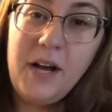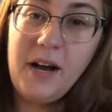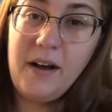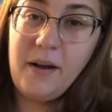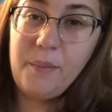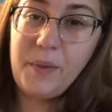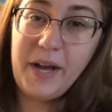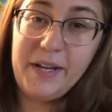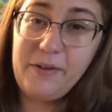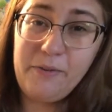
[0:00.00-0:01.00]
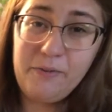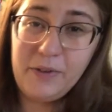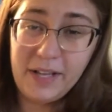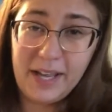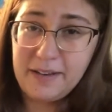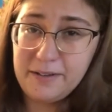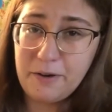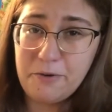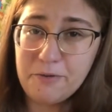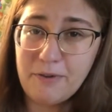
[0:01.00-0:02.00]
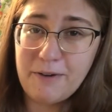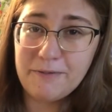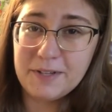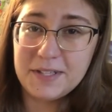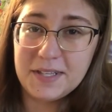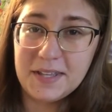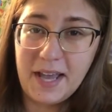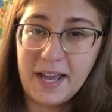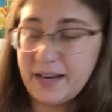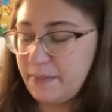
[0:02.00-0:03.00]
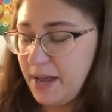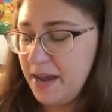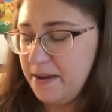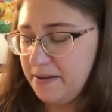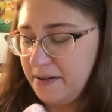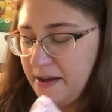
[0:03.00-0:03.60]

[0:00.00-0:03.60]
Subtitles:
I don't, again, know the reference in the anime,